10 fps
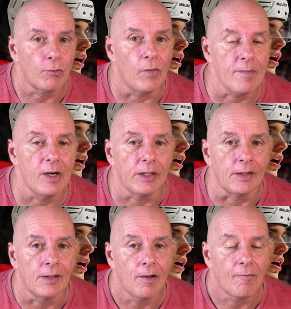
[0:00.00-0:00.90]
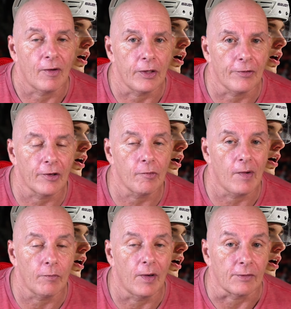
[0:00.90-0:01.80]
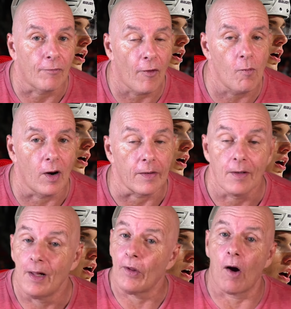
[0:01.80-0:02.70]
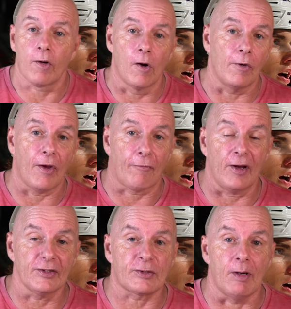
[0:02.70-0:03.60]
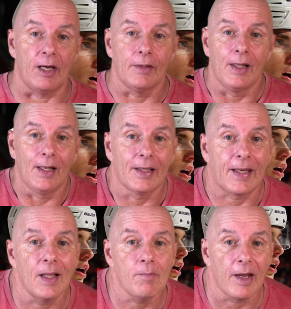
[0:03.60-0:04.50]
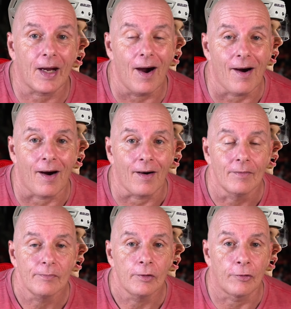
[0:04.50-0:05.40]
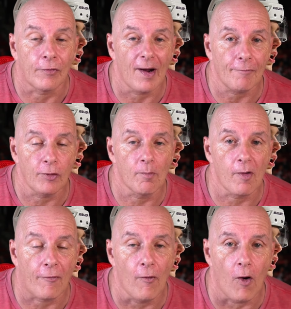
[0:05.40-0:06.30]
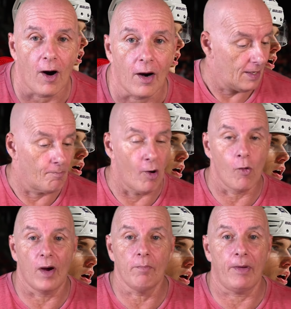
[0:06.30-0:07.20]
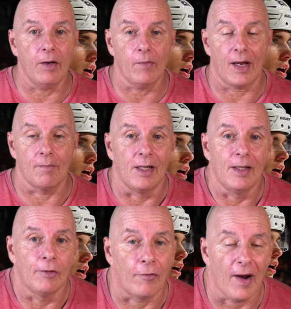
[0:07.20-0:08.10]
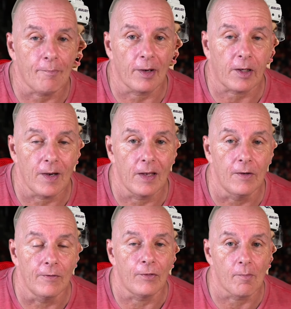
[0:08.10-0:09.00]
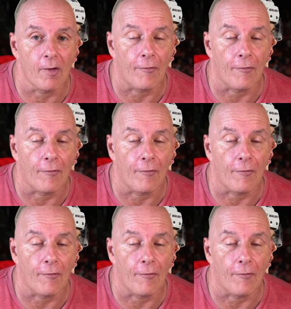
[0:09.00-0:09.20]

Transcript: Raymond for the Detroit Red Wing forward. Now we go defenseman, Cale Makar, draft number 4. Bowen Byram, draft by Colorado, number